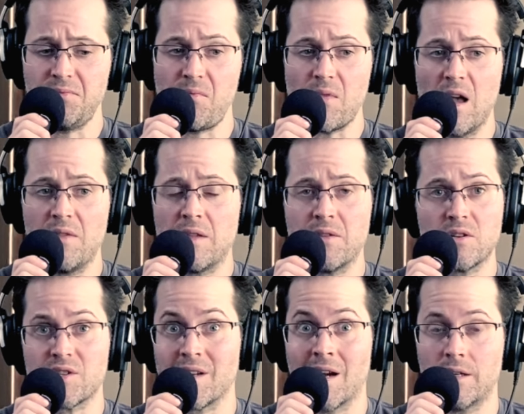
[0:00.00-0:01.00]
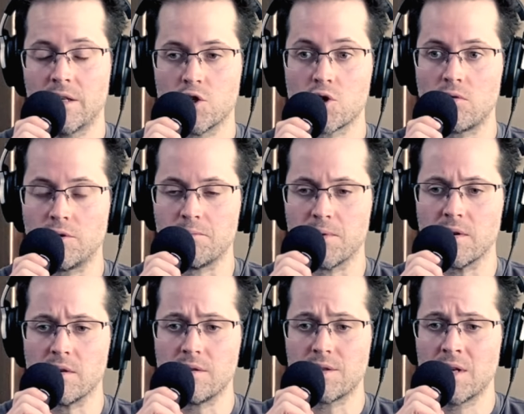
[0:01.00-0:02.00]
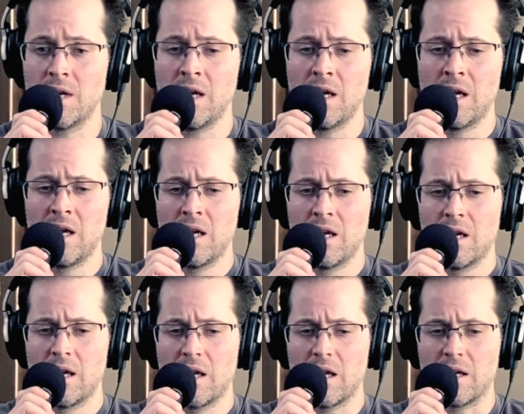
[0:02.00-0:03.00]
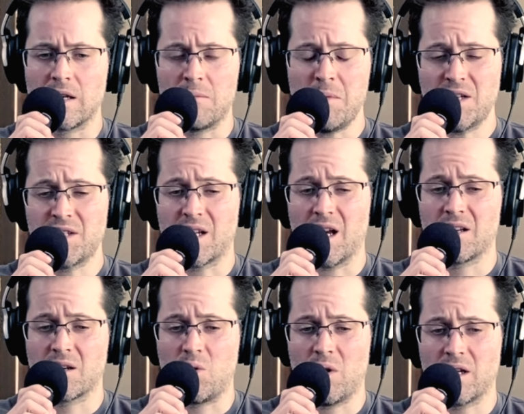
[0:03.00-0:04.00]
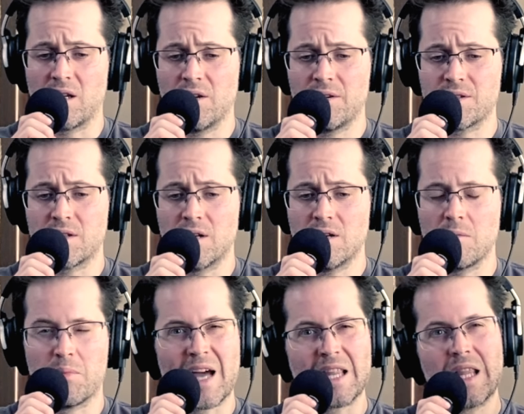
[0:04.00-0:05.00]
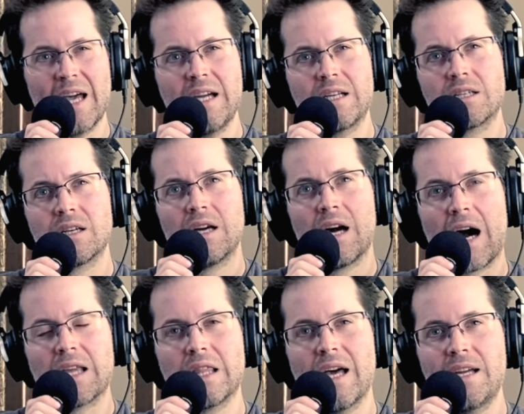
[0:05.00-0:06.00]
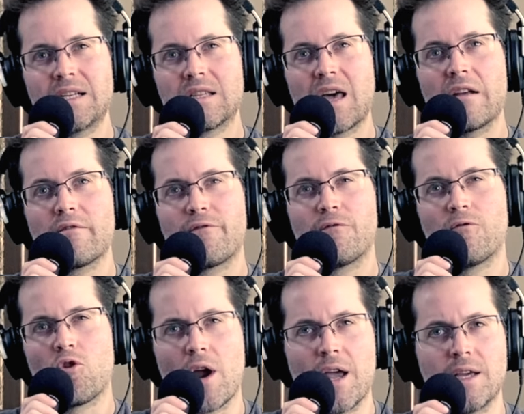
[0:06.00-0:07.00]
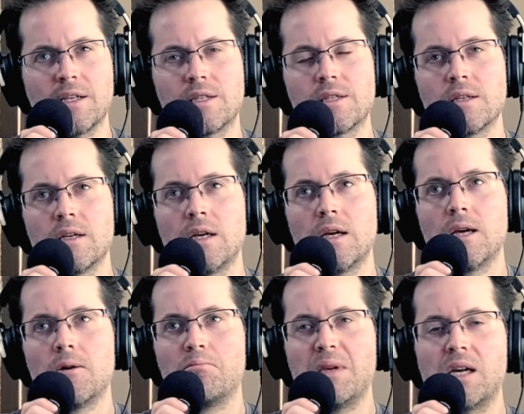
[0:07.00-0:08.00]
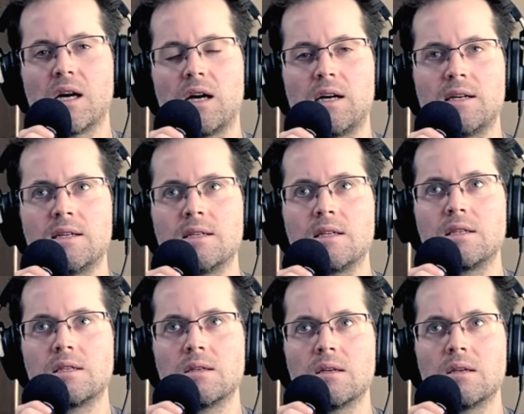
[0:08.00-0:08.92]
and then there's not controlled burns. And I'm actually kind of quite curious to hear that. But I liked that phrase because